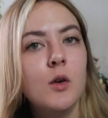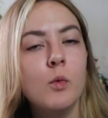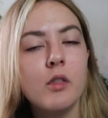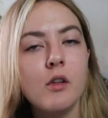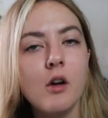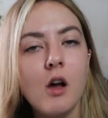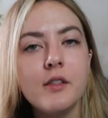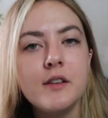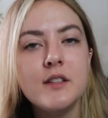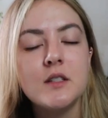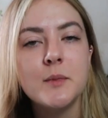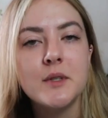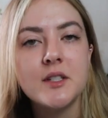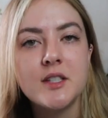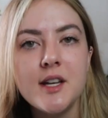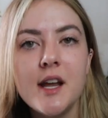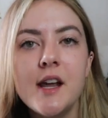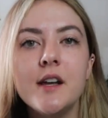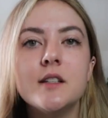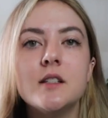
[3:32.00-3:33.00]
with all these
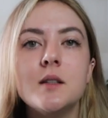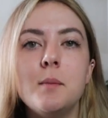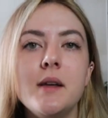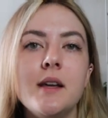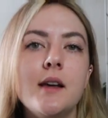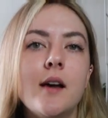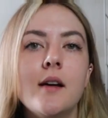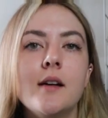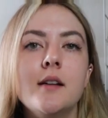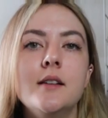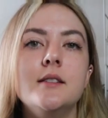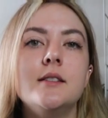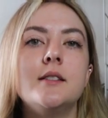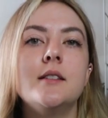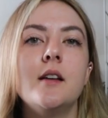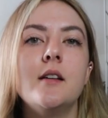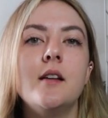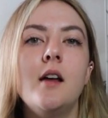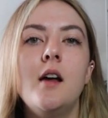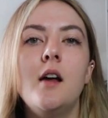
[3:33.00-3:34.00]
mistakes
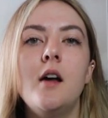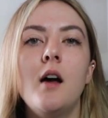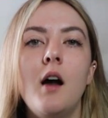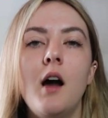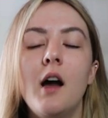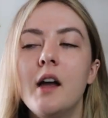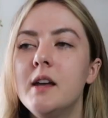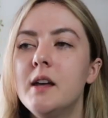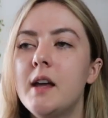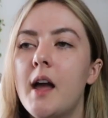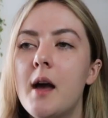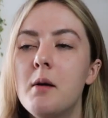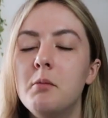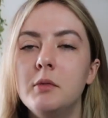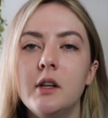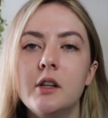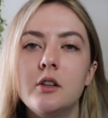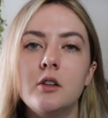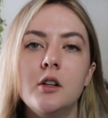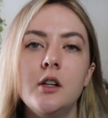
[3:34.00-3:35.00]
because I am
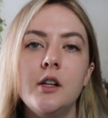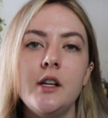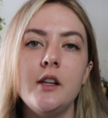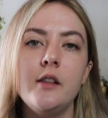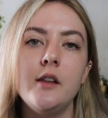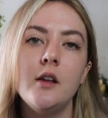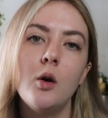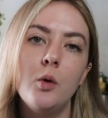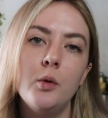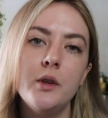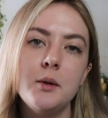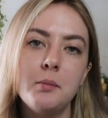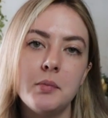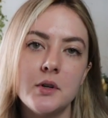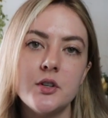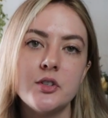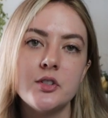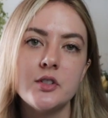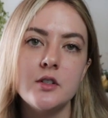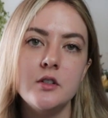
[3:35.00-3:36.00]
literally the only
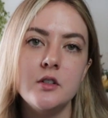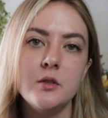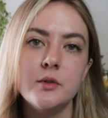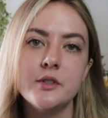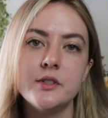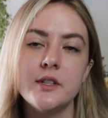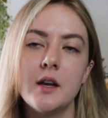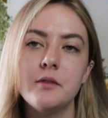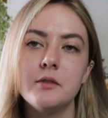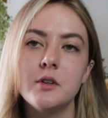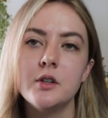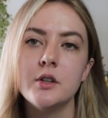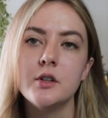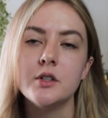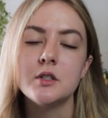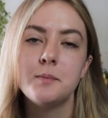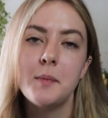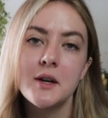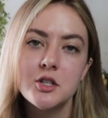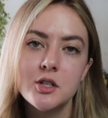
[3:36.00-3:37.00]
person who has ever
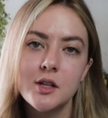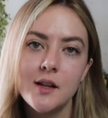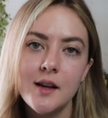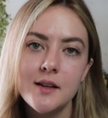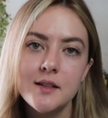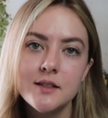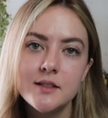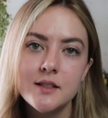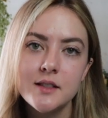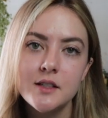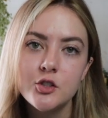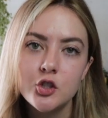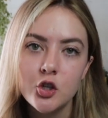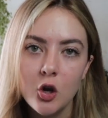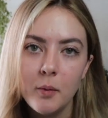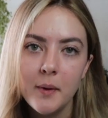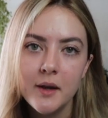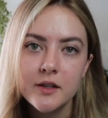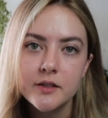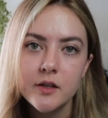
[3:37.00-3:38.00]
specialized in
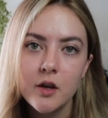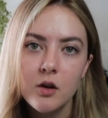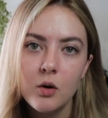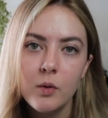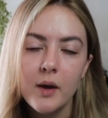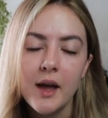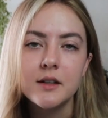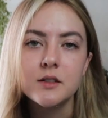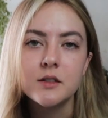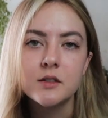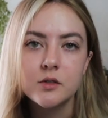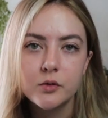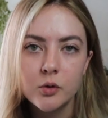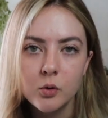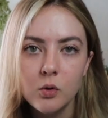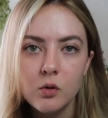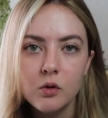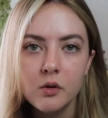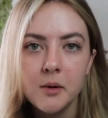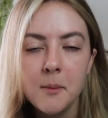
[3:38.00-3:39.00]
chomeiso at
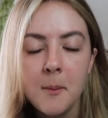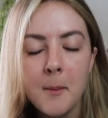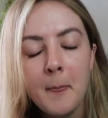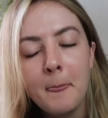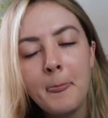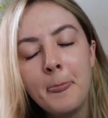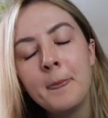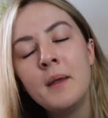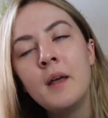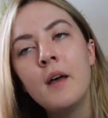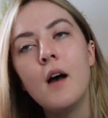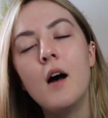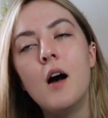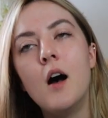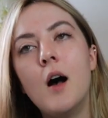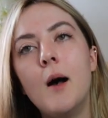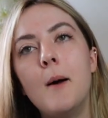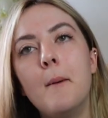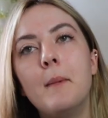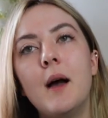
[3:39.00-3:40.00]
school.
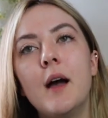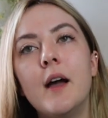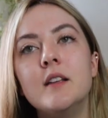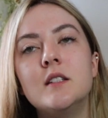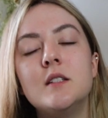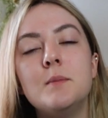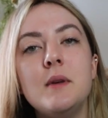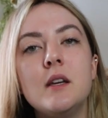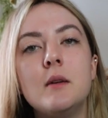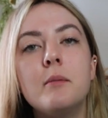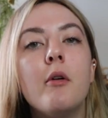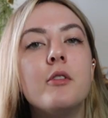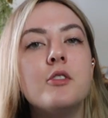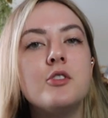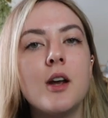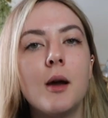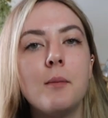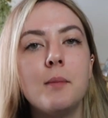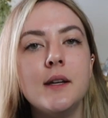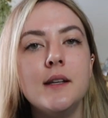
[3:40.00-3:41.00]
Um, I speak both
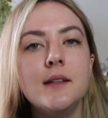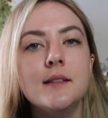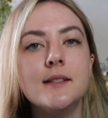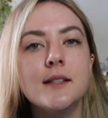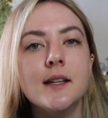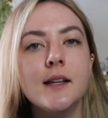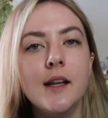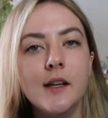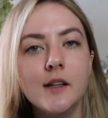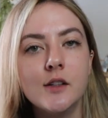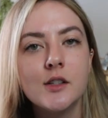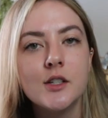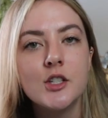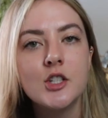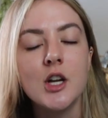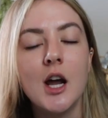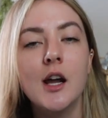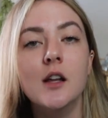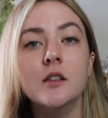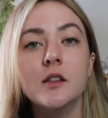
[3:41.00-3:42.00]
Japanese and English.
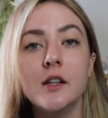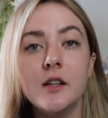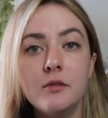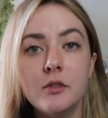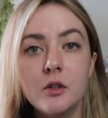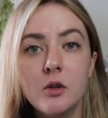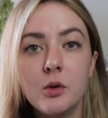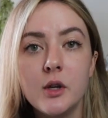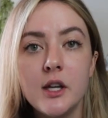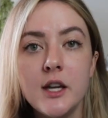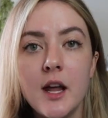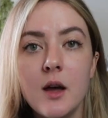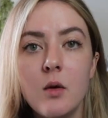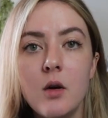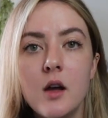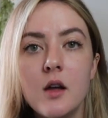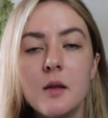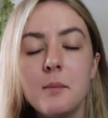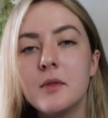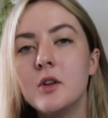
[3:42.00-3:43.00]
I live in
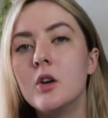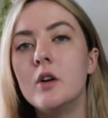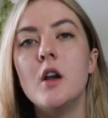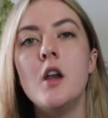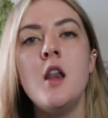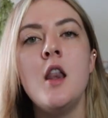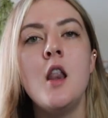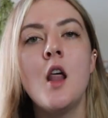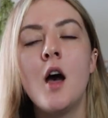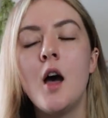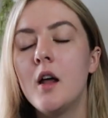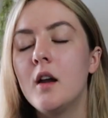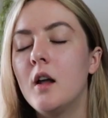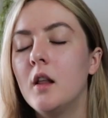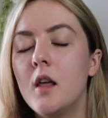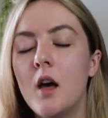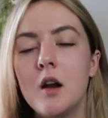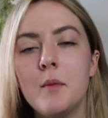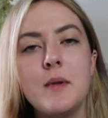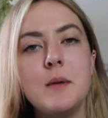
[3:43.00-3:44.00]
Okinawa. There are not a
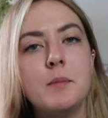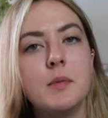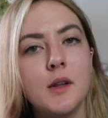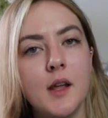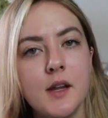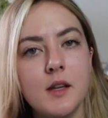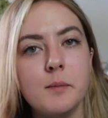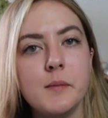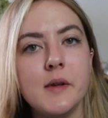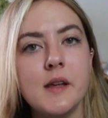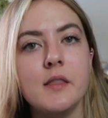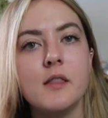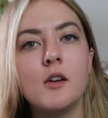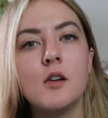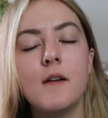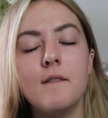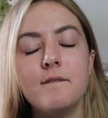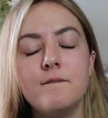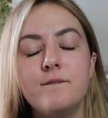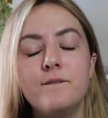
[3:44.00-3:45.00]
lot of people like me.
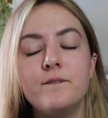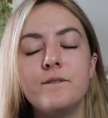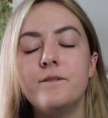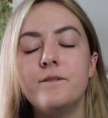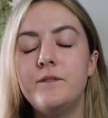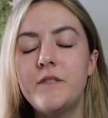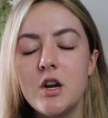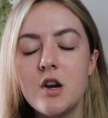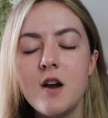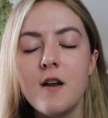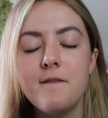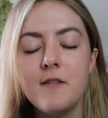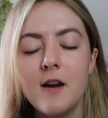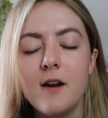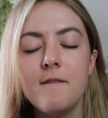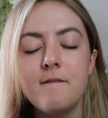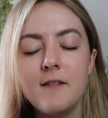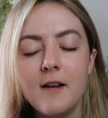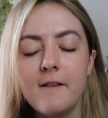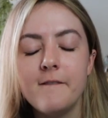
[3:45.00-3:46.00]
There are very,
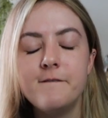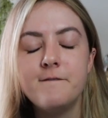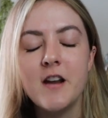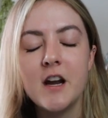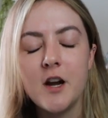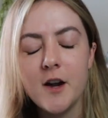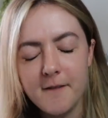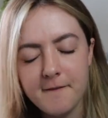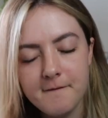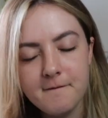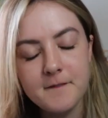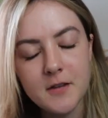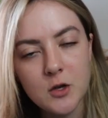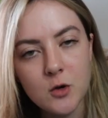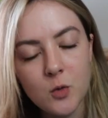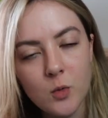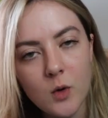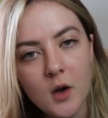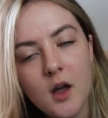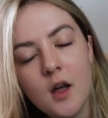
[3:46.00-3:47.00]
very, very, very
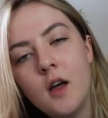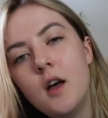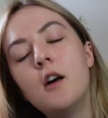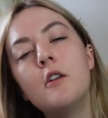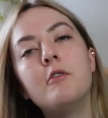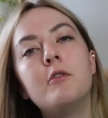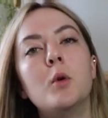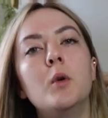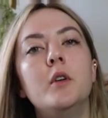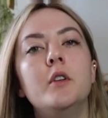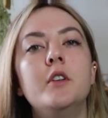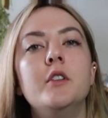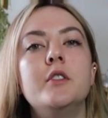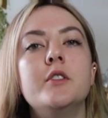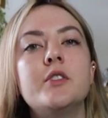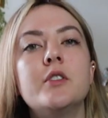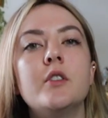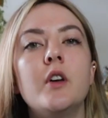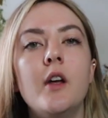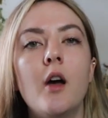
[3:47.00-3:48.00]
few
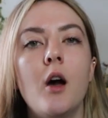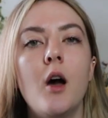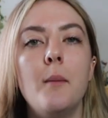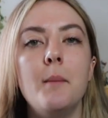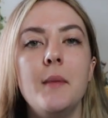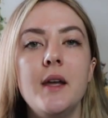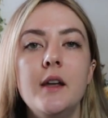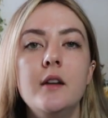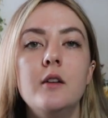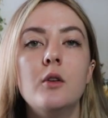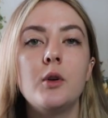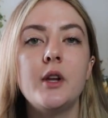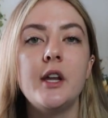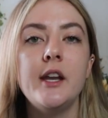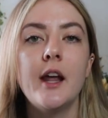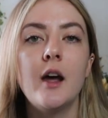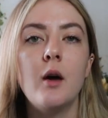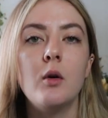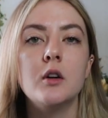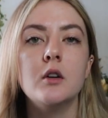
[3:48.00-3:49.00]
foreigners um, in
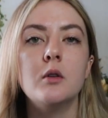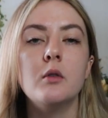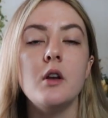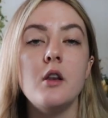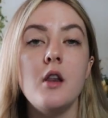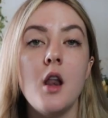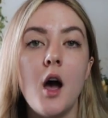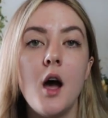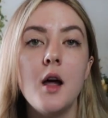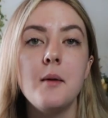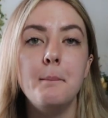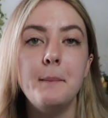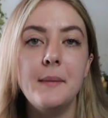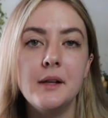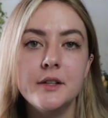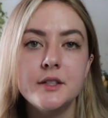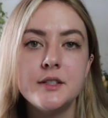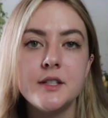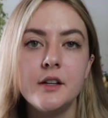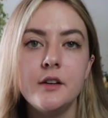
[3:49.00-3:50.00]
Okinawa who are not
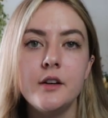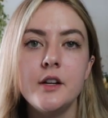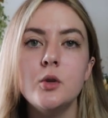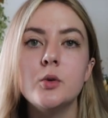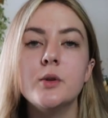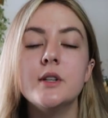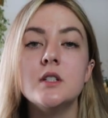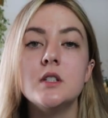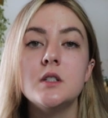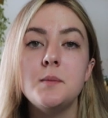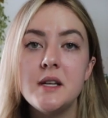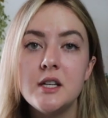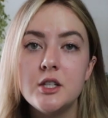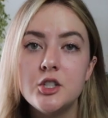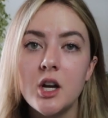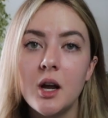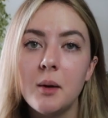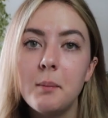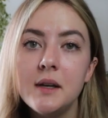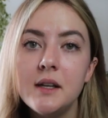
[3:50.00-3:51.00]
military, who can speak
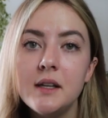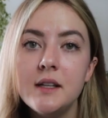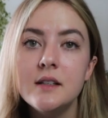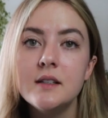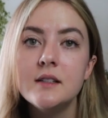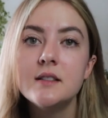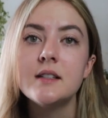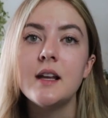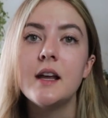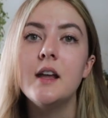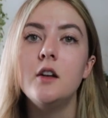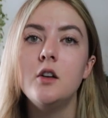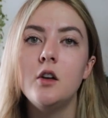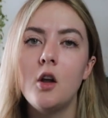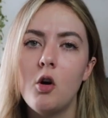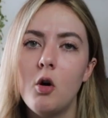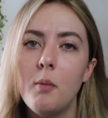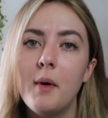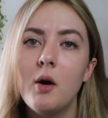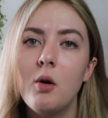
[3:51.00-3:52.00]
Japanese and
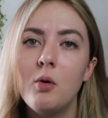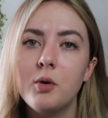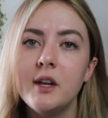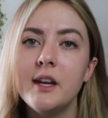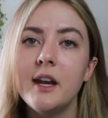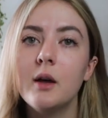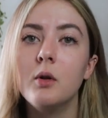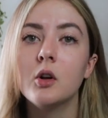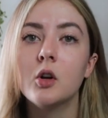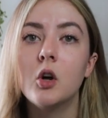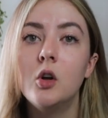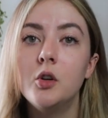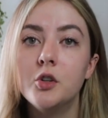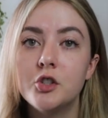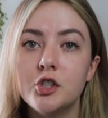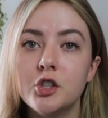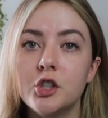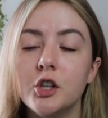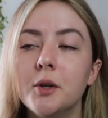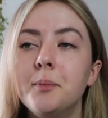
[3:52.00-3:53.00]
know about Okinawan
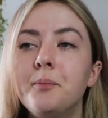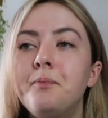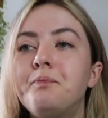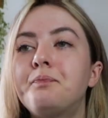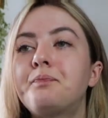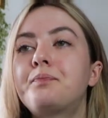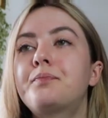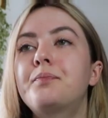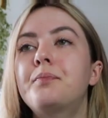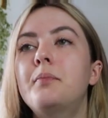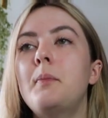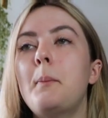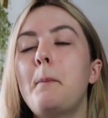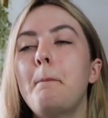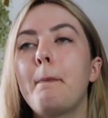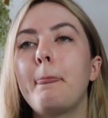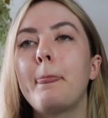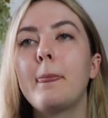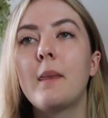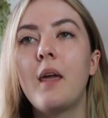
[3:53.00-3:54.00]
culture,
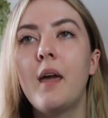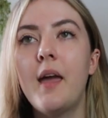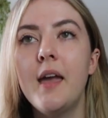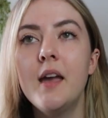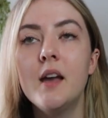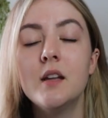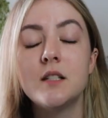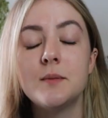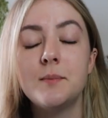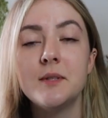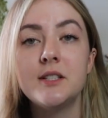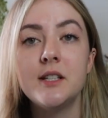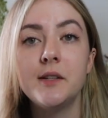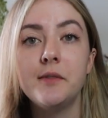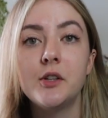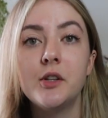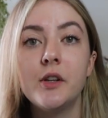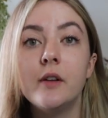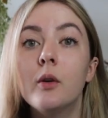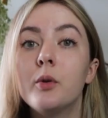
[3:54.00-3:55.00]
and
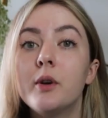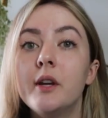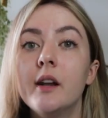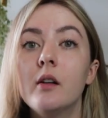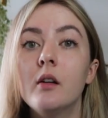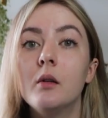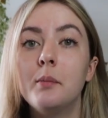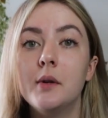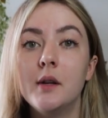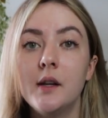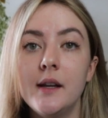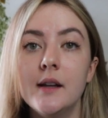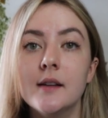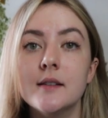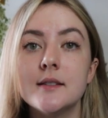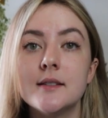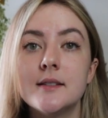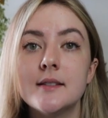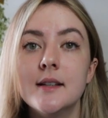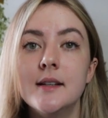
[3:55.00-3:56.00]
specifically Okinawan
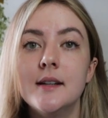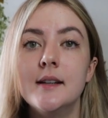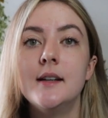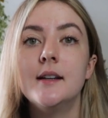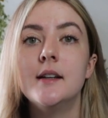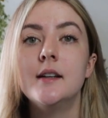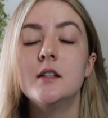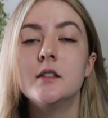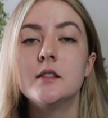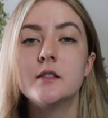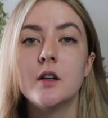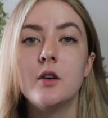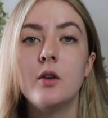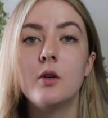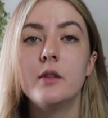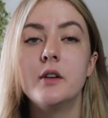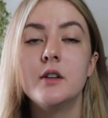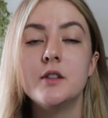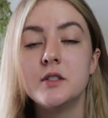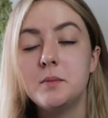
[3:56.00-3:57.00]
plants.
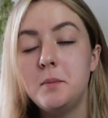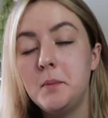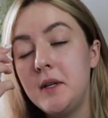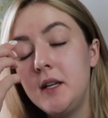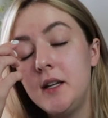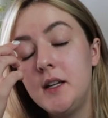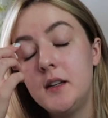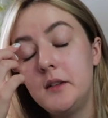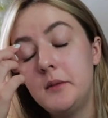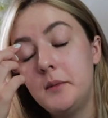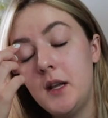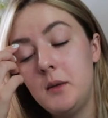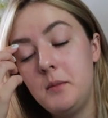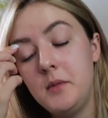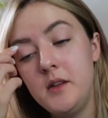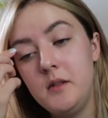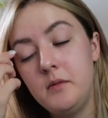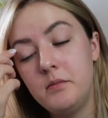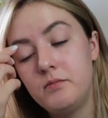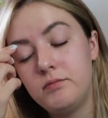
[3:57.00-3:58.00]
So there's me and
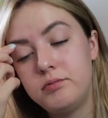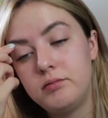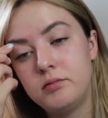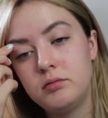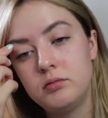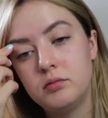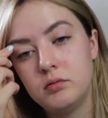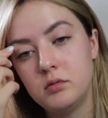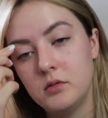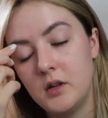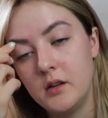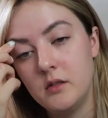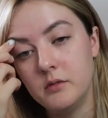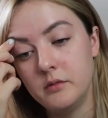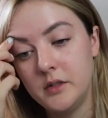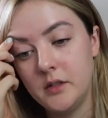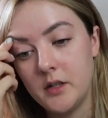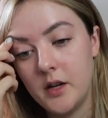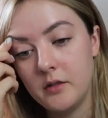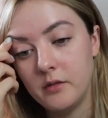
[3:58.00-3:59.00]
maybe I
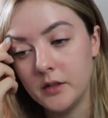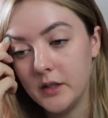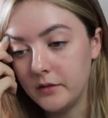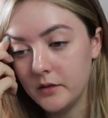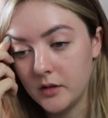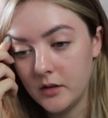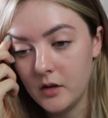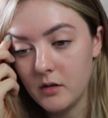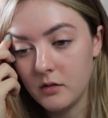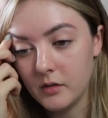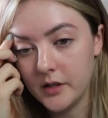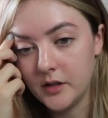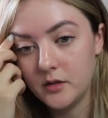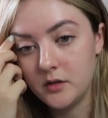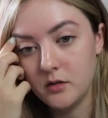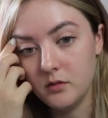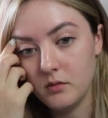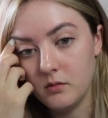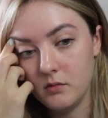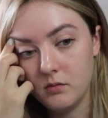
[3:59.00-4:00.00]
don't I don't even know like
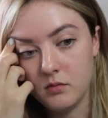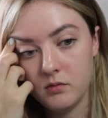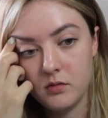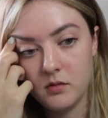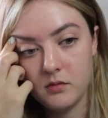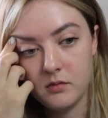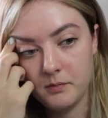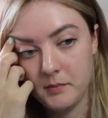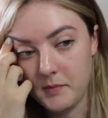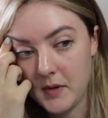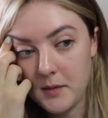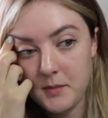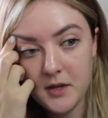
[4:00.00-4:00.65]
two